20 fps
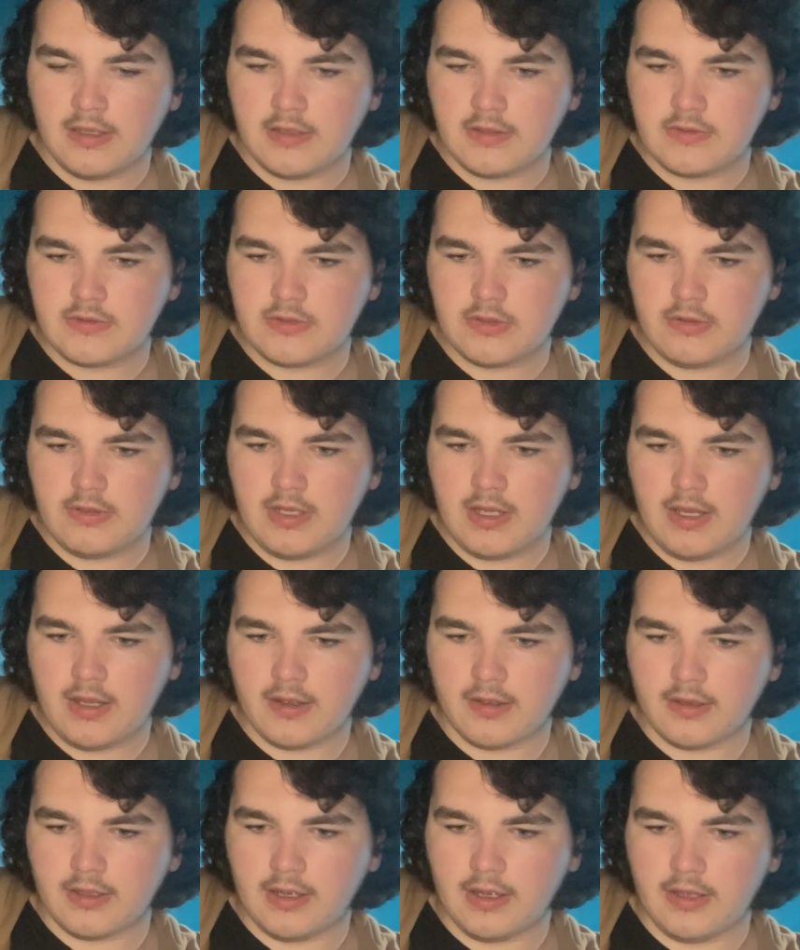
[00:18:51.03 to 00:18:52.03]
So yeah,
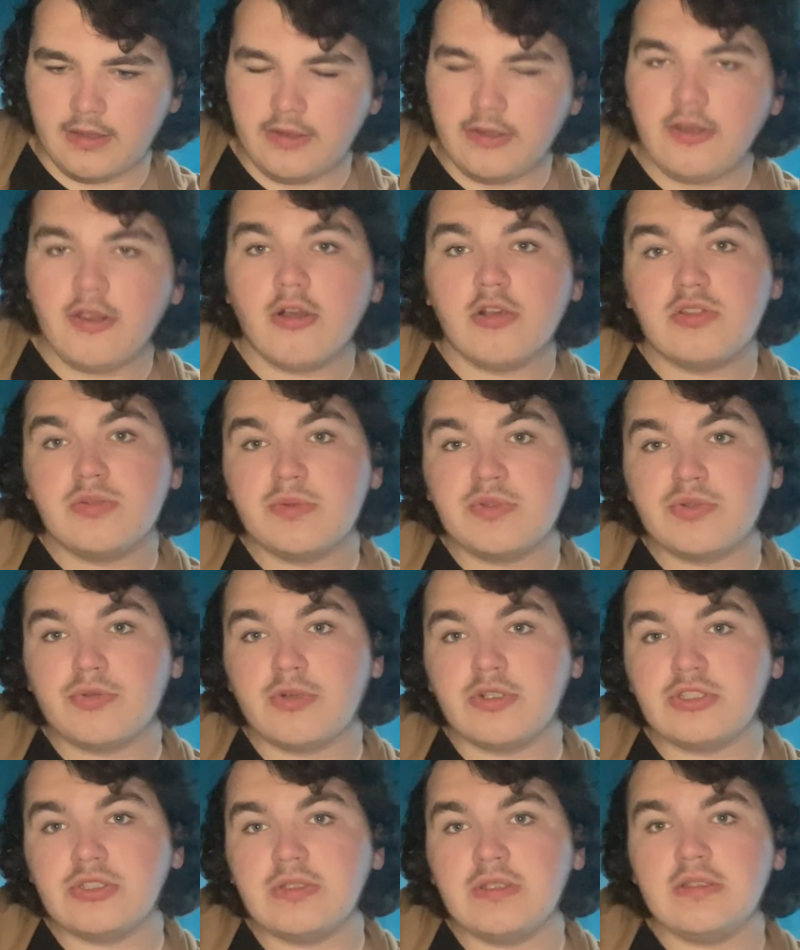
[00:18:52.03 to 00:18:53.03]
thank you all so much for
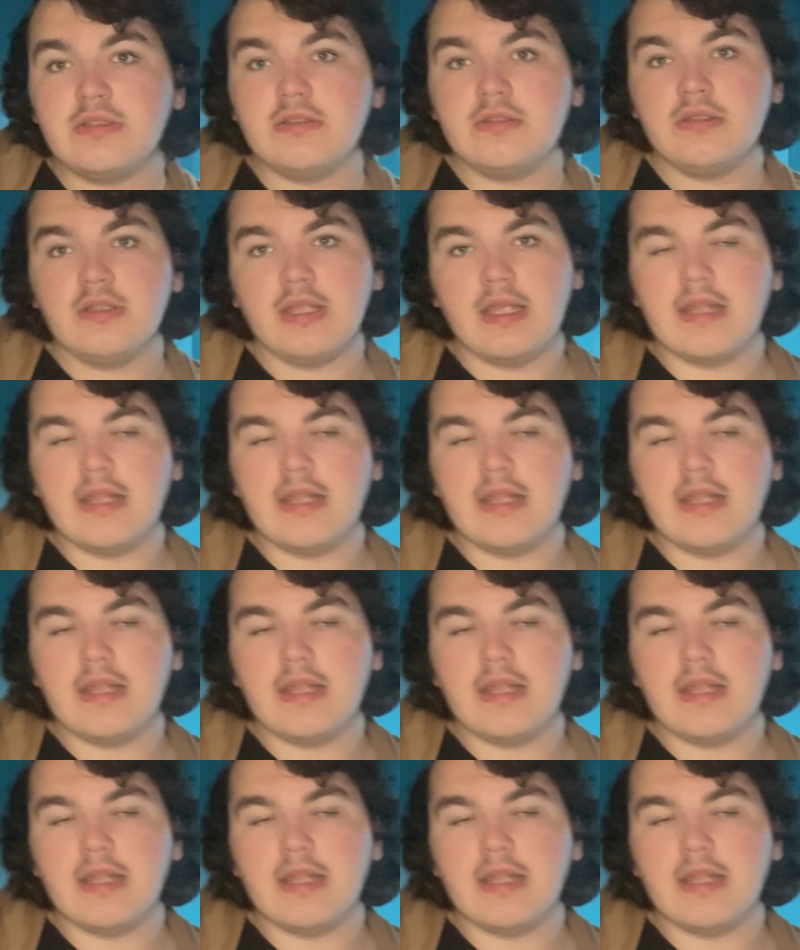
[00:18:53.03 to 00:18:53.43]
watching,